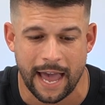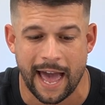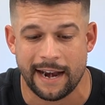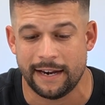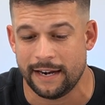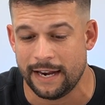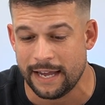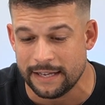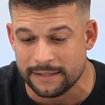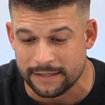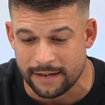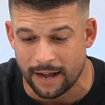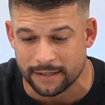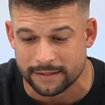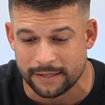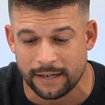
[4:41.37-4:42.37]
and it is
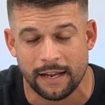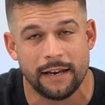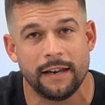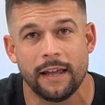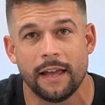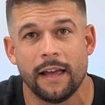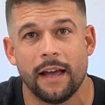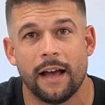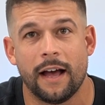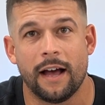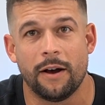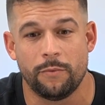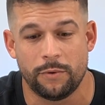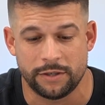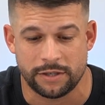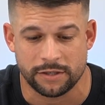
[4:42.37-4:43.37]
gusseted,
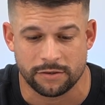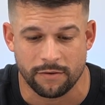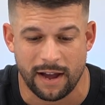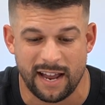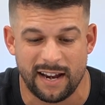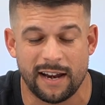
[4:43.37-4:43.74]
which is great.